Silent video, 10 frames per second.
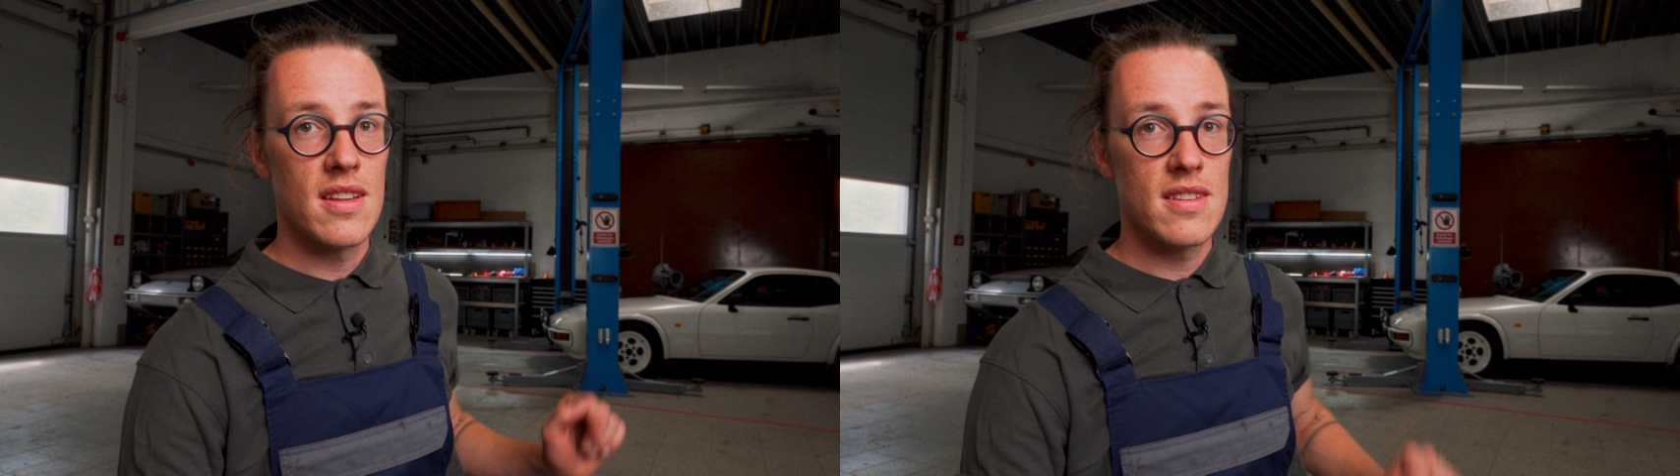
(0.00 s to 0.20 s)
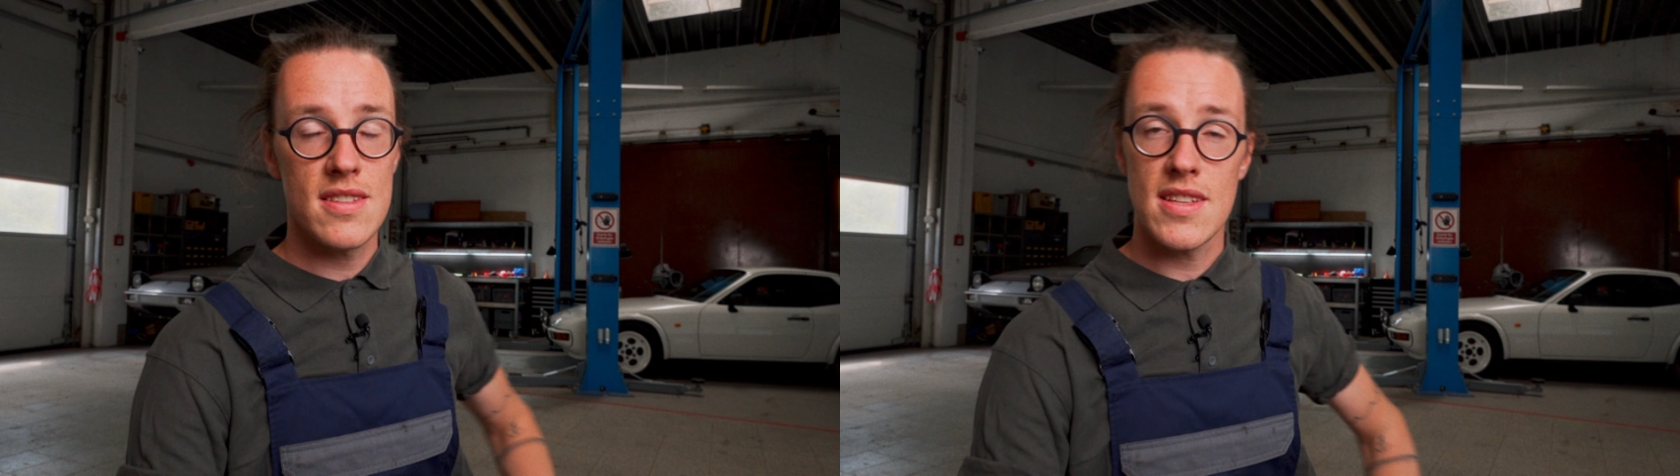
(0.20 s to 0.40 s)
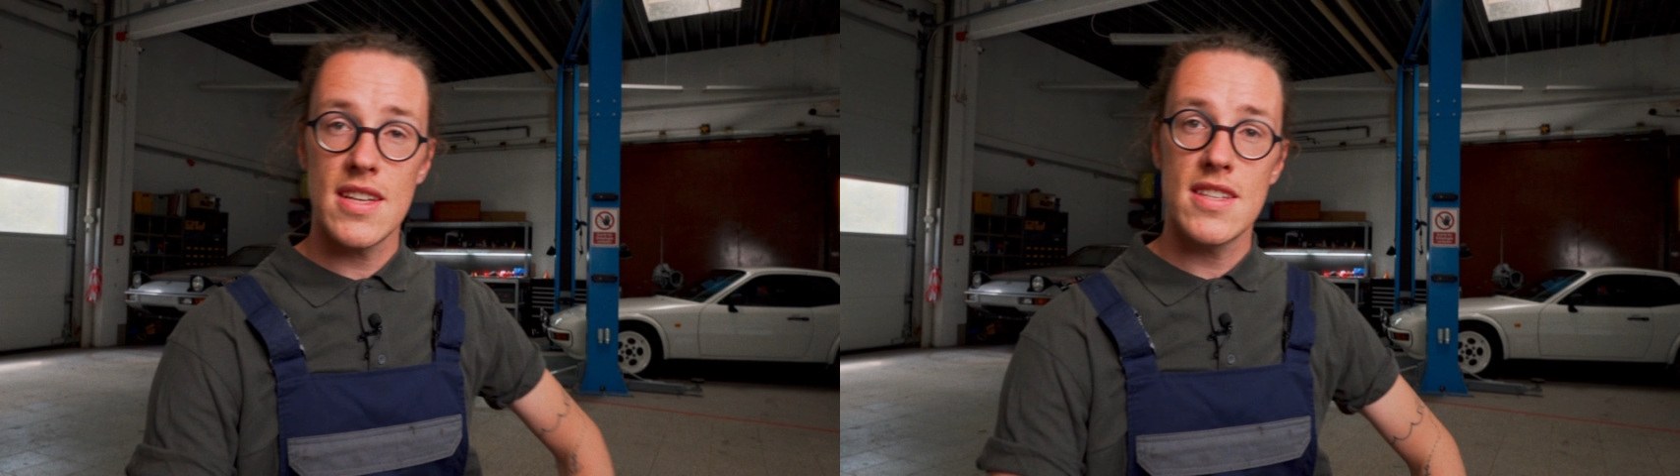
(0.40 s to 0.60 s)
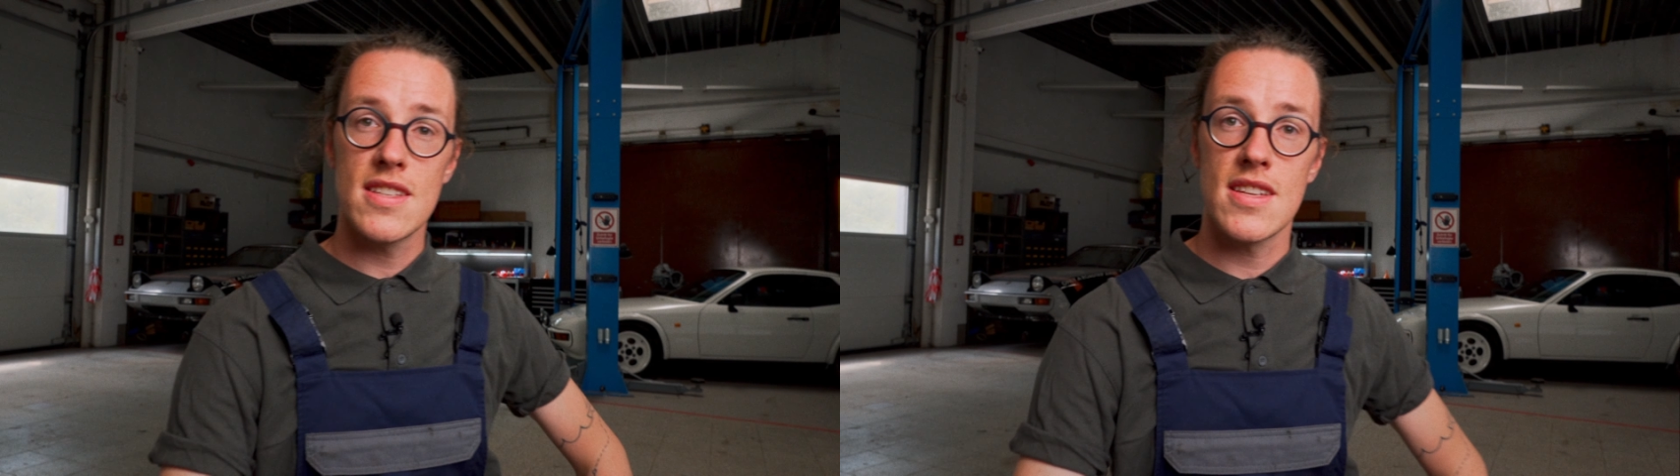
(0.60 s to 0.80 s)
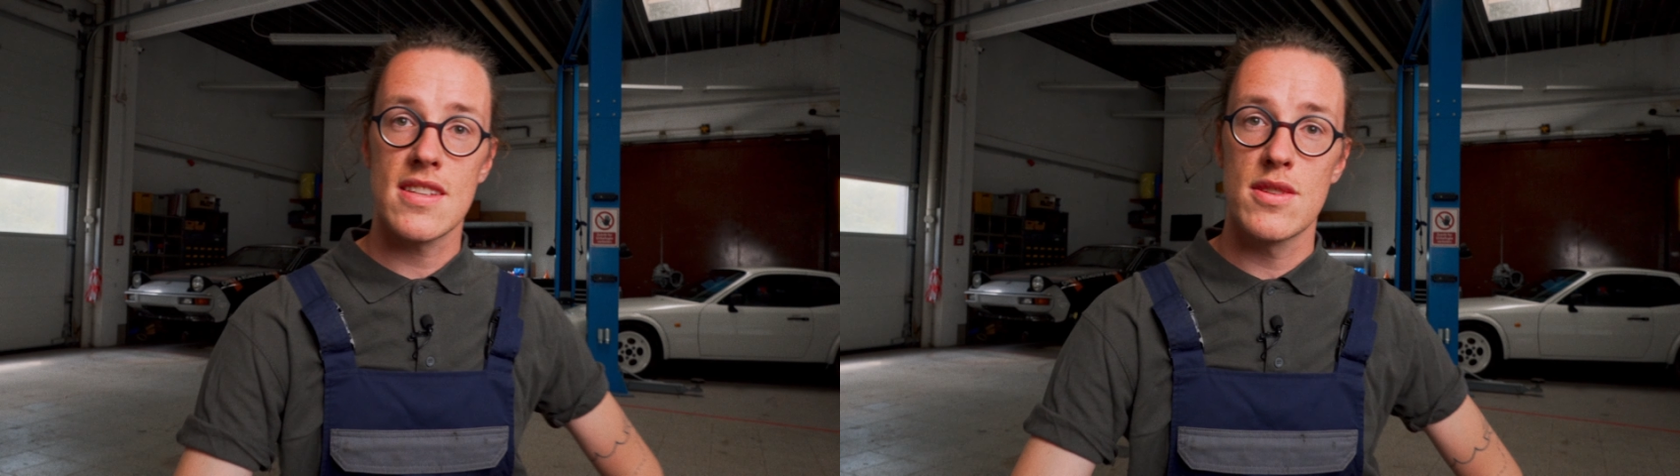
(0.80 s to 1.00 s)
this
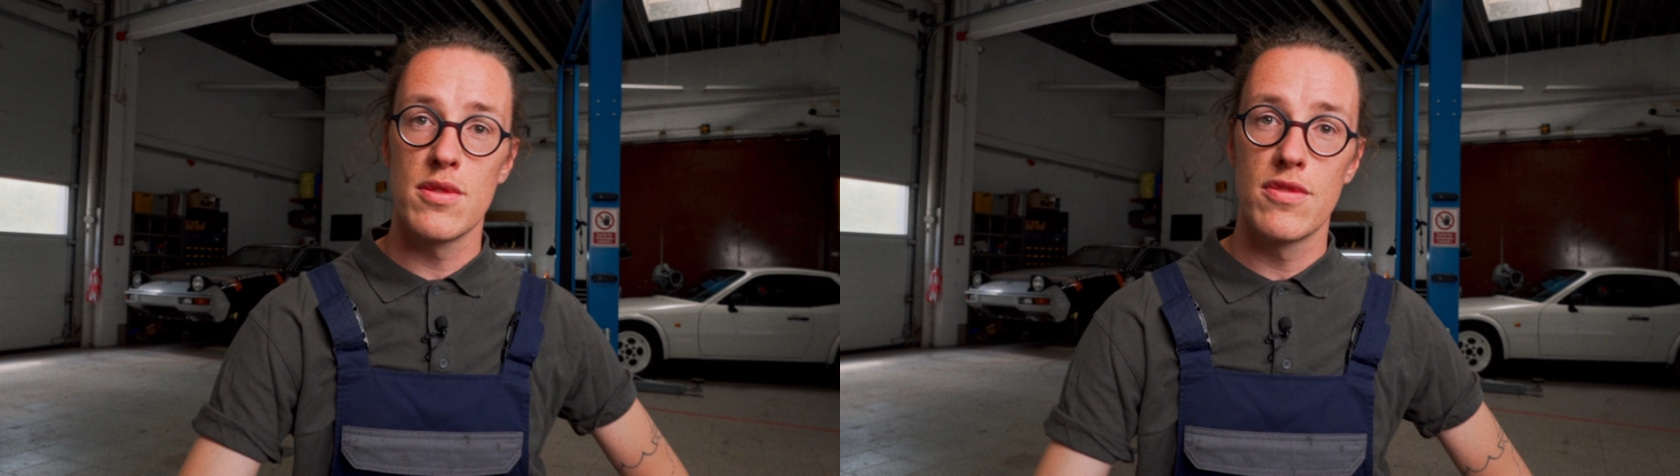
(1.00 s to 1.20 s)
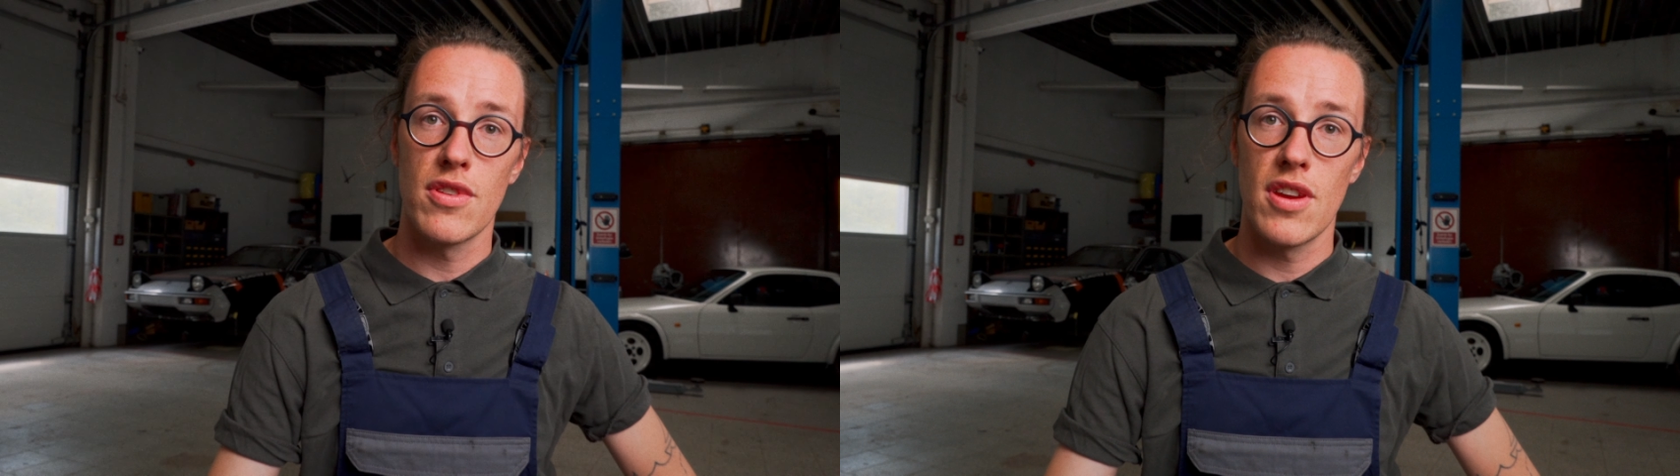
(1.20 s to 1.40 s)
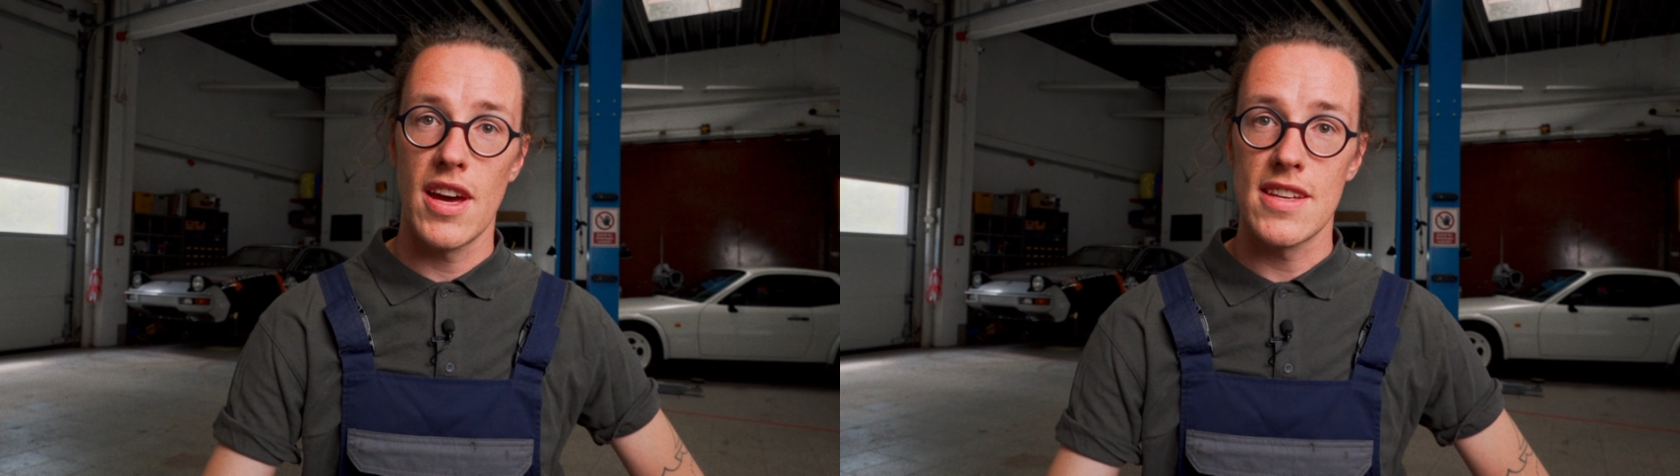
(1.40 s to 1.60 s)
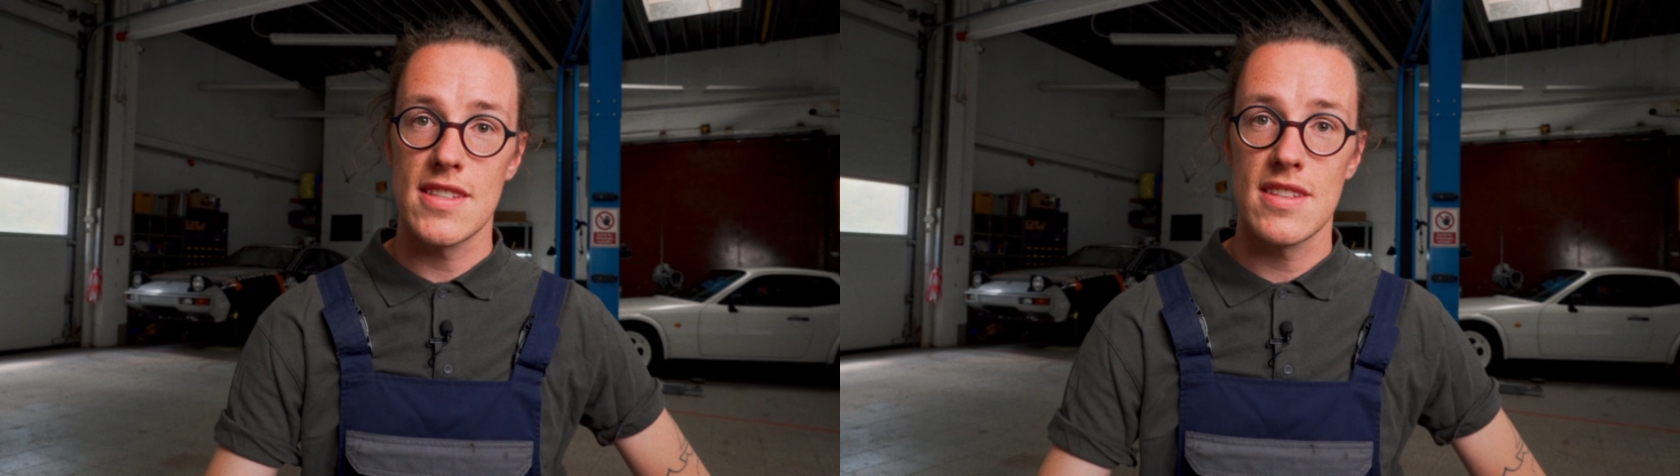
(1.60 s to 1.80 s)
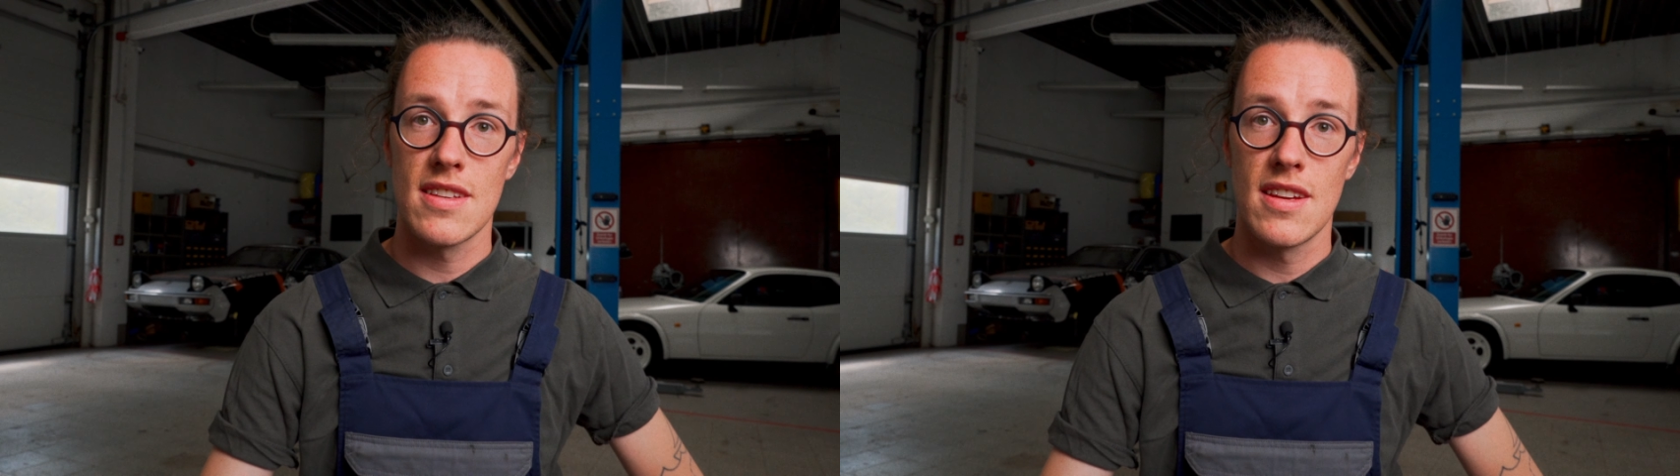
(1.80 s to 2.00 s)

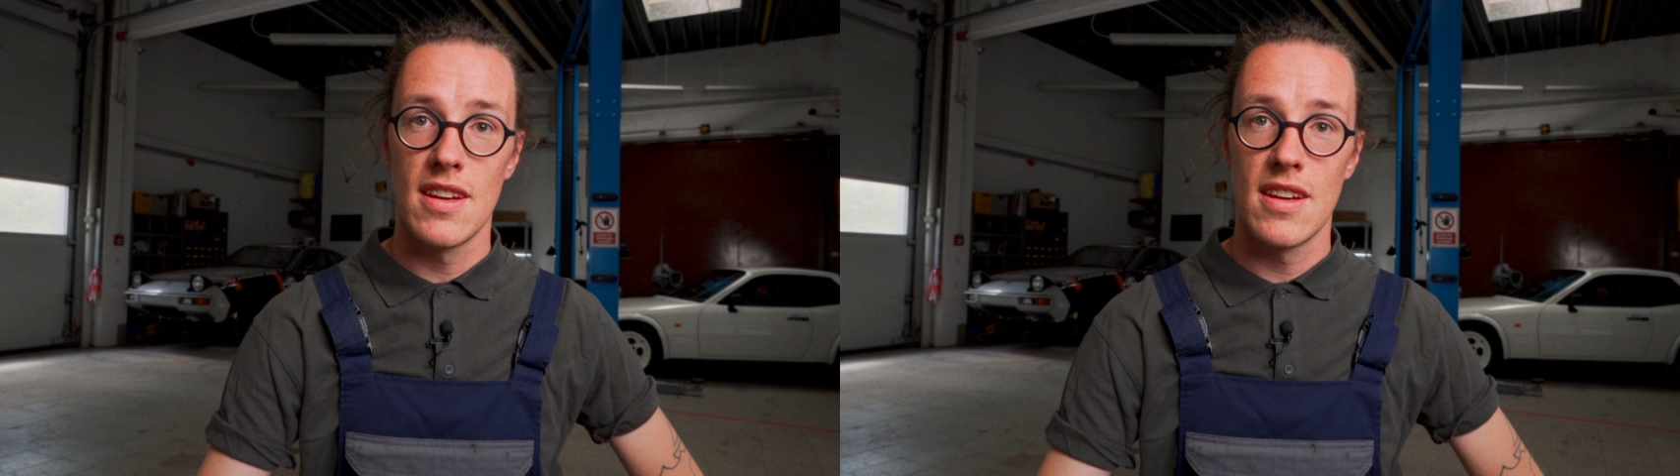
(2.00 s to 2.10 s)
8624S,